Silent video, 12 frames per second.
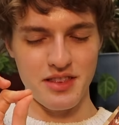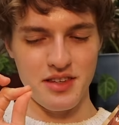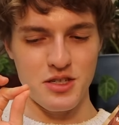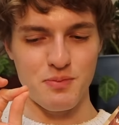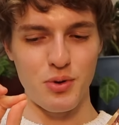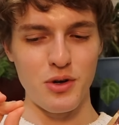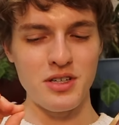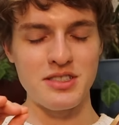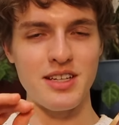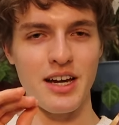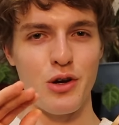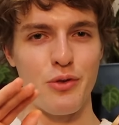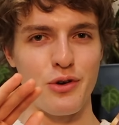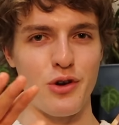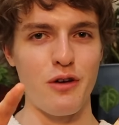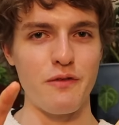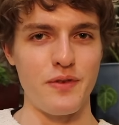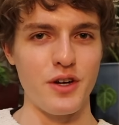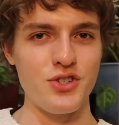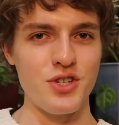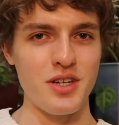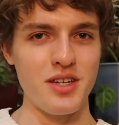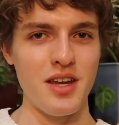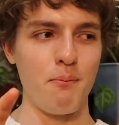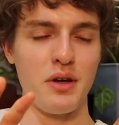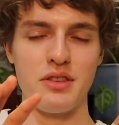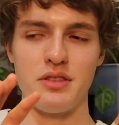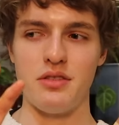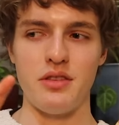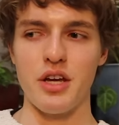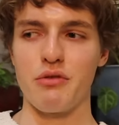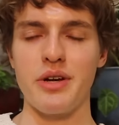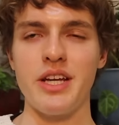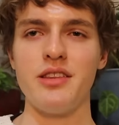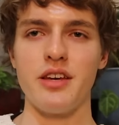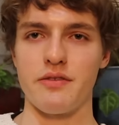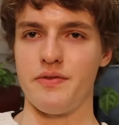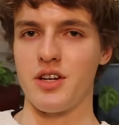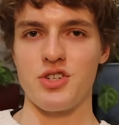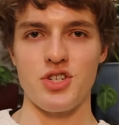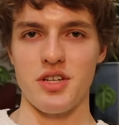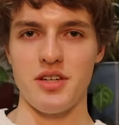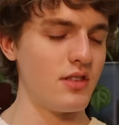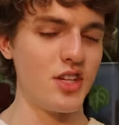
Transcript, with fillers: These books, I know they're nonfiction, but they read like fiction.